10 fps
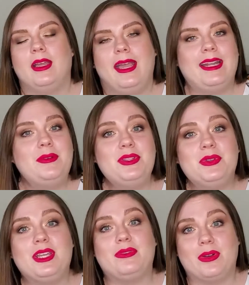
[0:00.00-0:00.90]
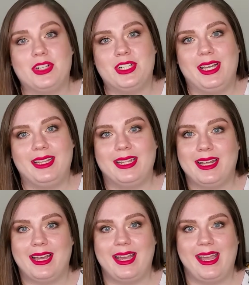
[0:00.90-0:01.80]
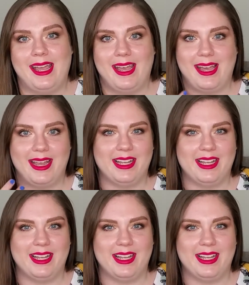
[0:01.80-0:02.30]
And I was really fortunate that I